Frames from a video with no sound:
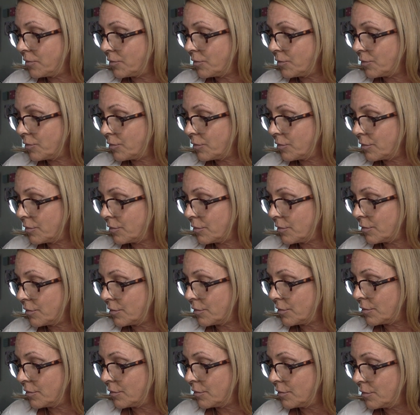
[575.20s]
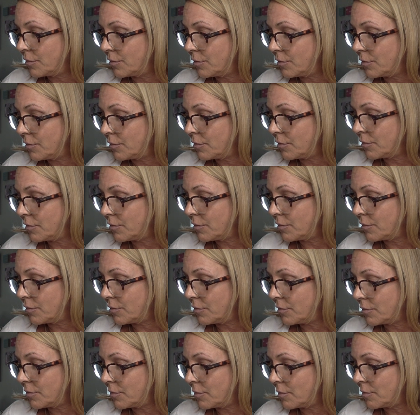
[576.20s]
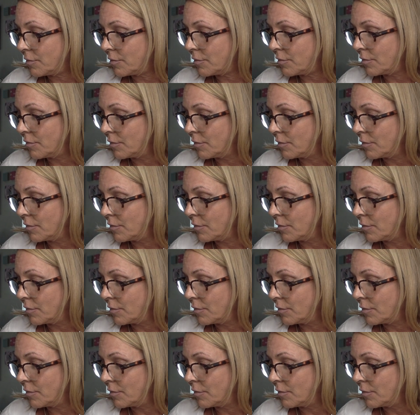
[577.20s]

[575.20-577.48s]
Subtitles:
No one is speaking in this clip.